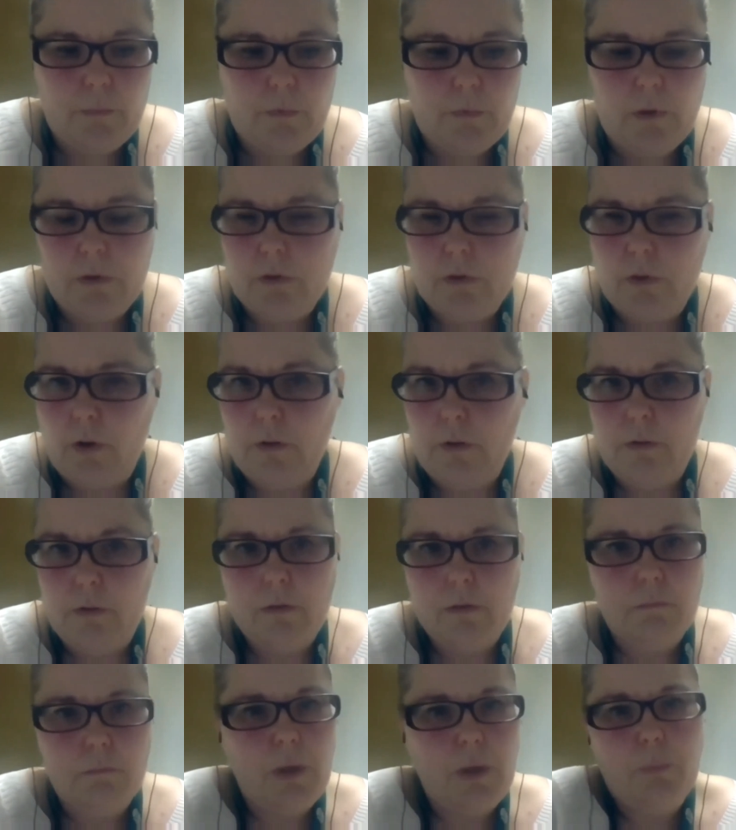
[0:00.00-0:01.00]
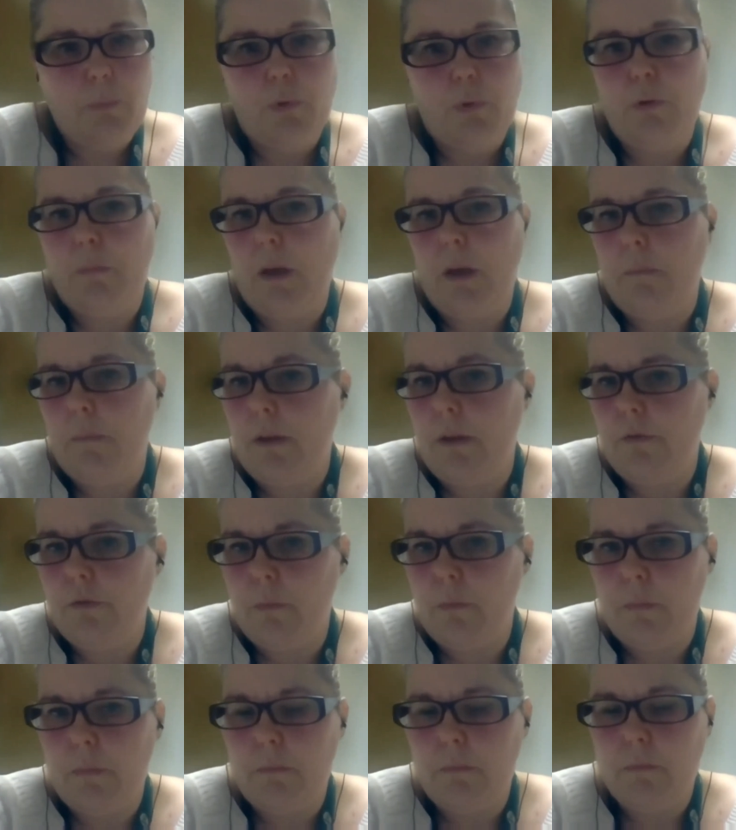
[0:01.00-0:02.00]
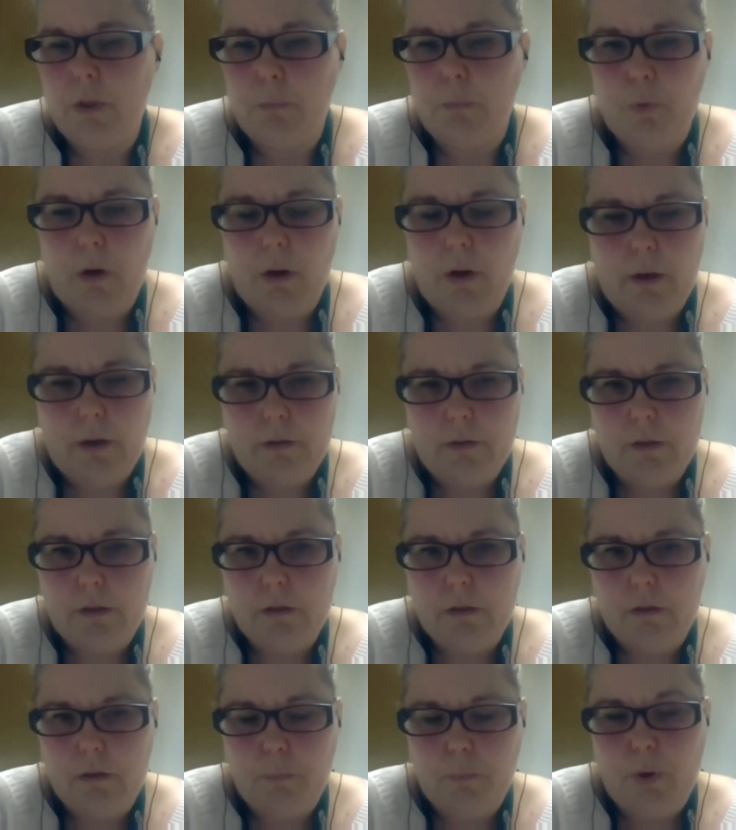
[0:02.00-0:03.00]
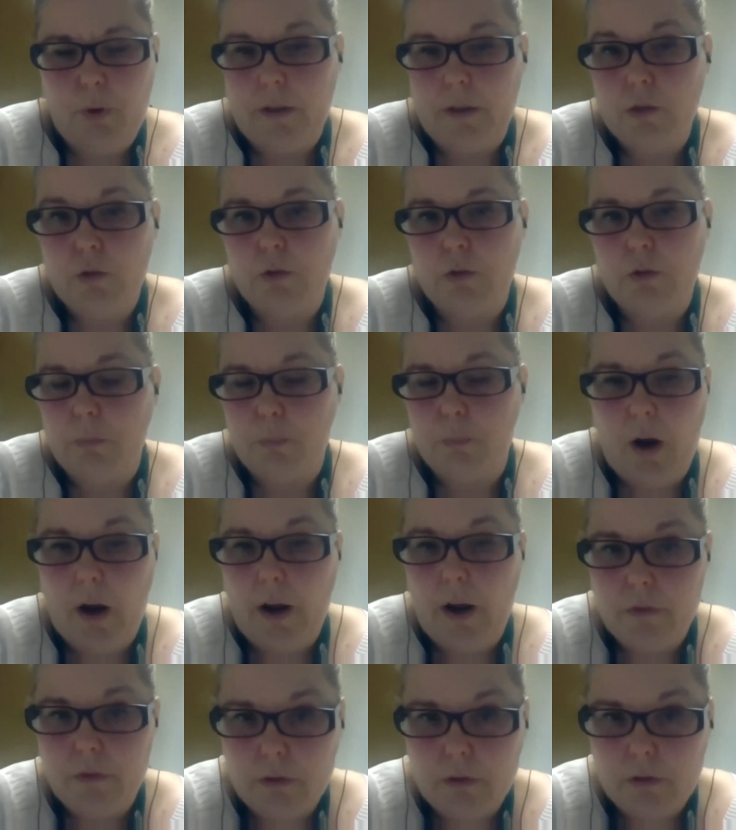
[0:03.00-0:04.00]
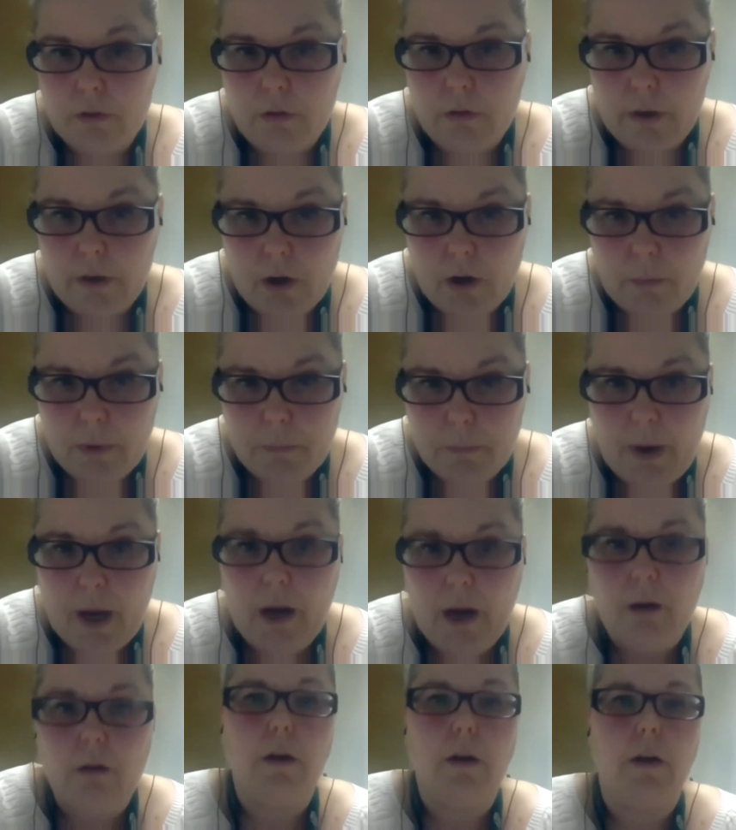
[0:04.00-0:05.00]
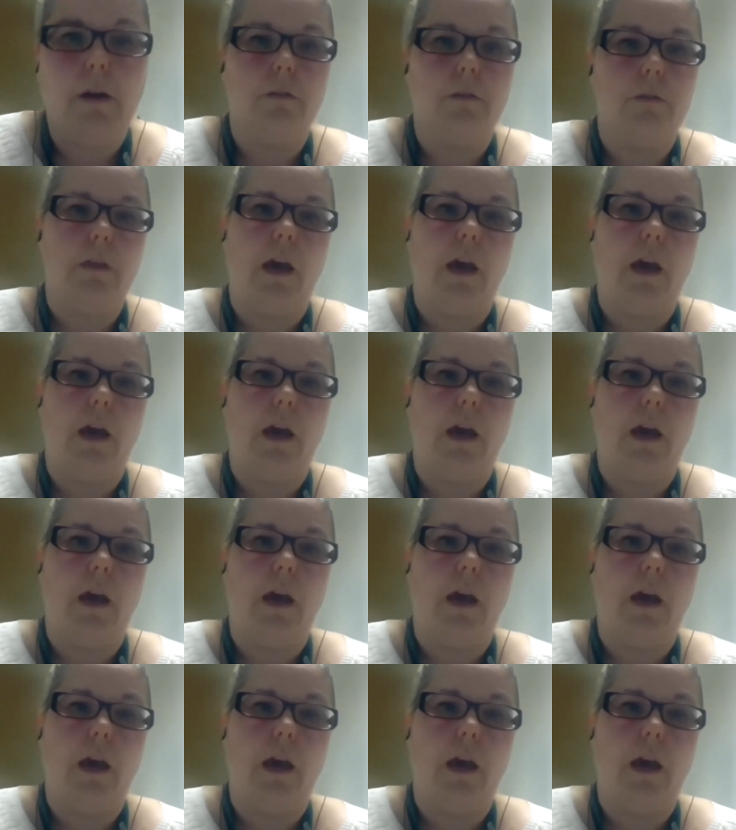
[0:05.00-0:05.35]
so people who may be from depressed or deprived socioeconomic backgrounds?